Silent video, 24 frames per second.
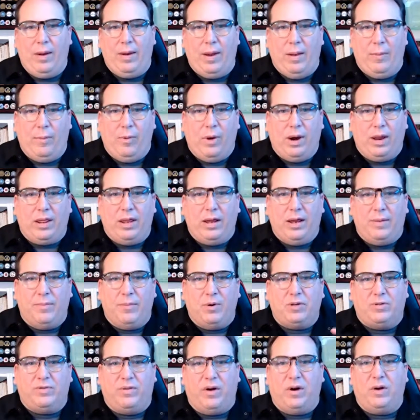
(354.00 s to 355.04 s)
what are they the
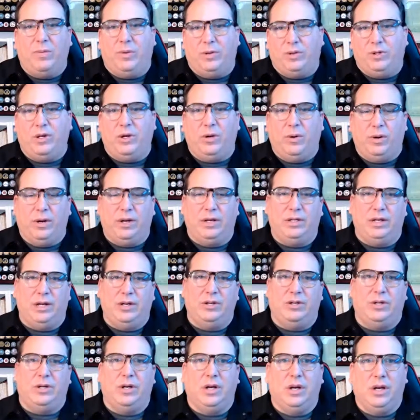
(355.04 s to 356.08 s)
most vulnerable to your
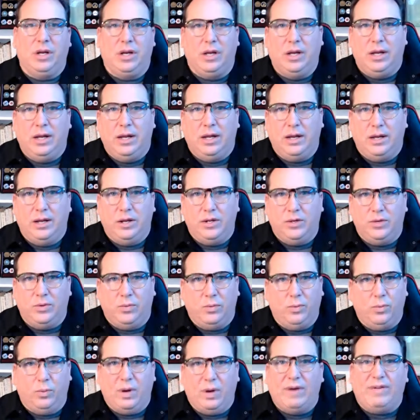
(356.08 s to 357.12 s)
organization?
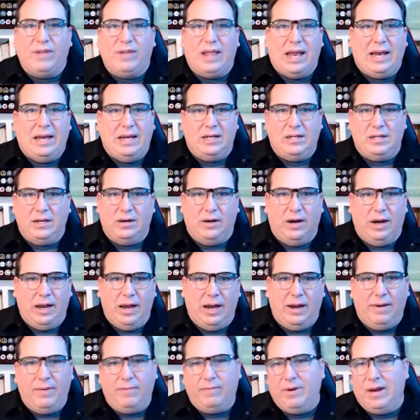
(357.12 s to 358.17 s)
Whatever that is, all right?
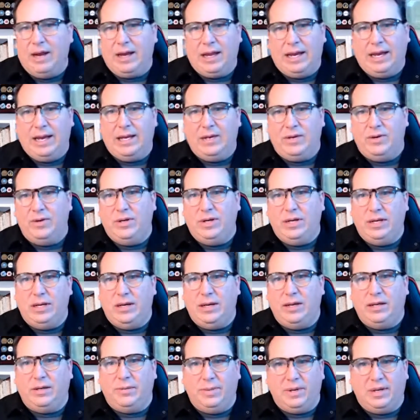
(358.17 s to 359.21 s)
And we're not going to get too
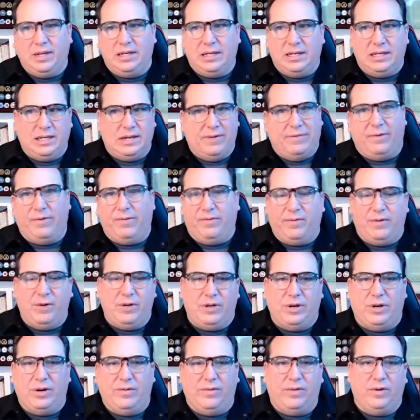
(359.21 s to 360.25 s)
detailed because it's different for
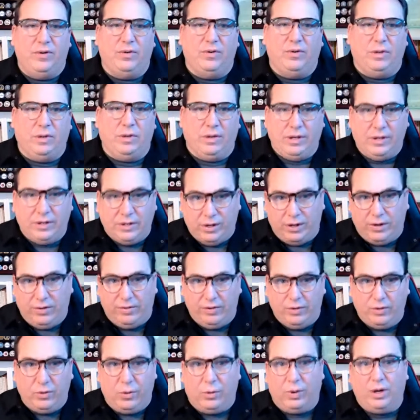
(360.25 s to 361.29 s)
each individual
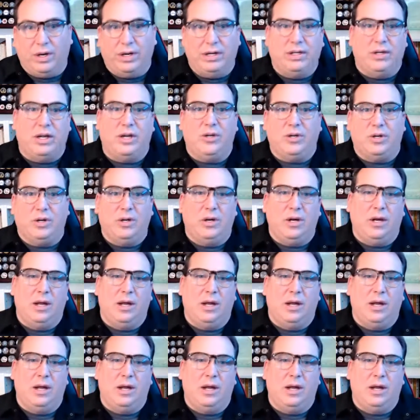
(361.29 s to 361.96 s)
organization.